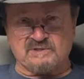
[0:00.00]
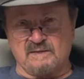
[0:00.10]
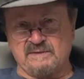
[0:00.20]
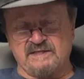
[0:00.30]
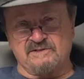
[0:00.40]

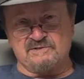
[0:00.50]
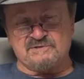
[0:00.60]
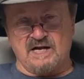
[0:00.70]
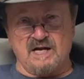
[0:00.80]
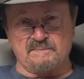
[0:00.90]
coming into the
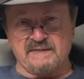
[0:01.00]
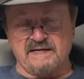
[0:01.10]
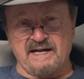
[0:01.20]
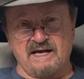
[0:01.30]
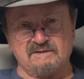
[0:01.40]
shop in
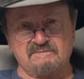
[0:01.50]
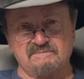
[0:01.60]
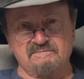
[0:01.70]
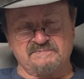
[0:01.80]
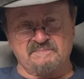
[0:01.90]
and out
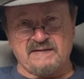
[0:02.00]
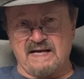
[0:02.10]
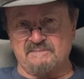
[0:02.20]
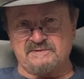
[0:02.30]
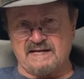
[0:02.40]
from
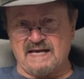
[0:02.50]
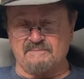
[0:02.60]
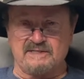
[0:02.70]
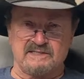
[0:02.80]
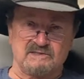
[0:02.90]
time to time,
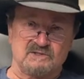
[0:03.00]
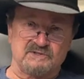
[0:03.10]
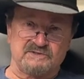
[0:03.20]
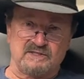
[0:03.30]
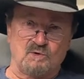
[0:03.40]
and he'd look
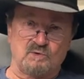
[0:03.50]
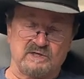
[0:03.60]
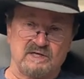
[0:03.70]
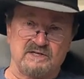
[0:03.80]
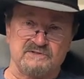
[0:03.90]
at the old
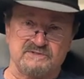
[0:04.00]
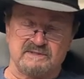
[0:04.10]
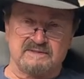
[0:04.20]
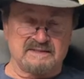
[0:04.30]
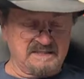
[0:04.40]

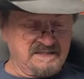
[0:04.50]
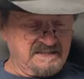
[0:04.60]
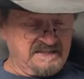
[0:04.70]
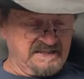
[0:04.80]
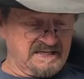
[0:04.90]
guns,
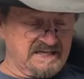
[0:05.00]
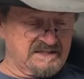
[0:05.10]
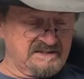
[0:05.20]
and